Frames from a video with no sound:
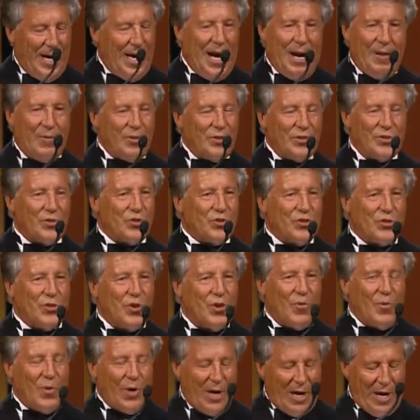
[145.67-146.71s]
I wasn't
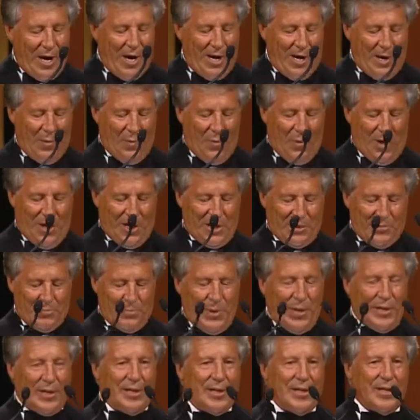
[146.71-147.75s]
sure what kind it was,
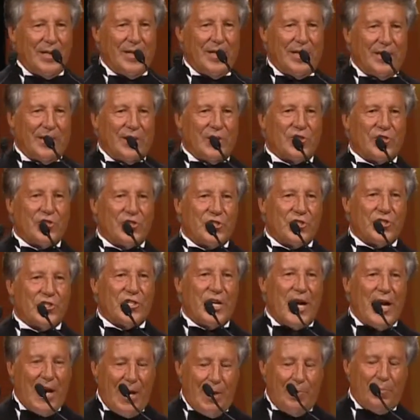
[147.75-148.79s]
but the
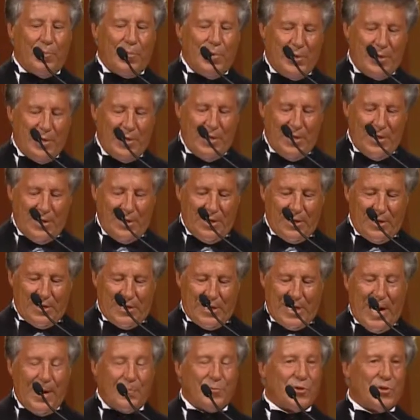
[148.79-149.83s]
shape
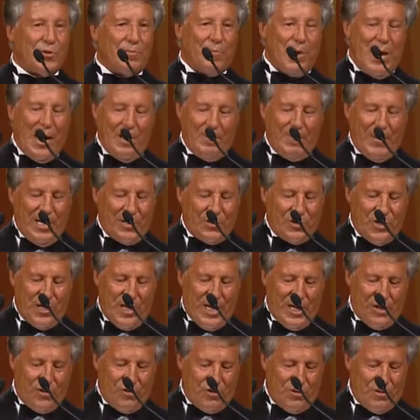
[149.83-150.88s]
captured my
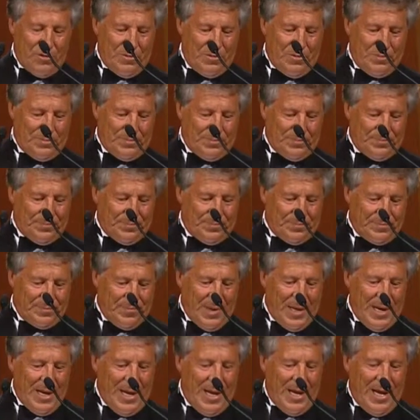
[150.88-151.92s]
imagination.
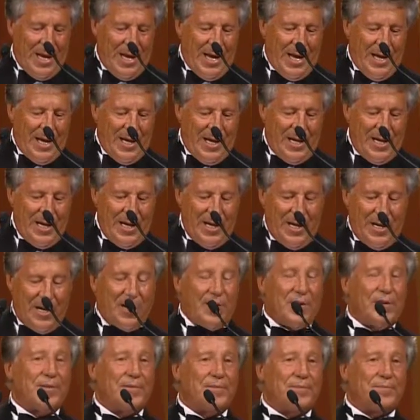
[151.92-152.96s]
And a
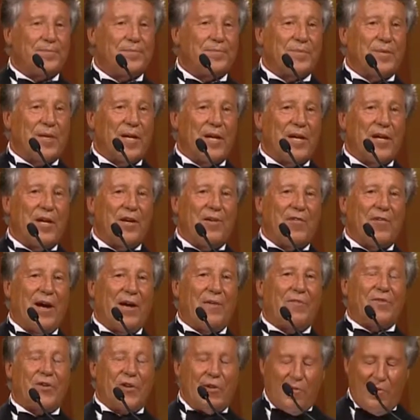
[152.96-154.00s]
year
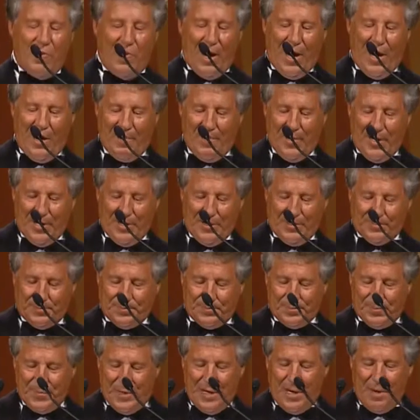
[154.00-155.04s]
after arriving
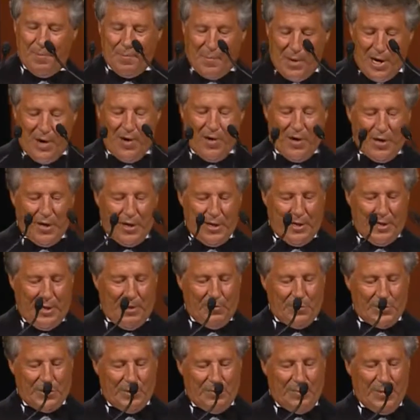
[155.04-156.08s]
in America, I
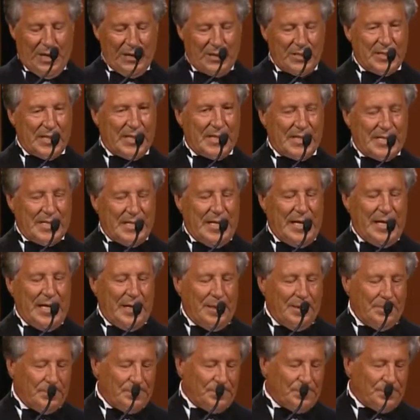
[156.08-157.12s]
was about 16,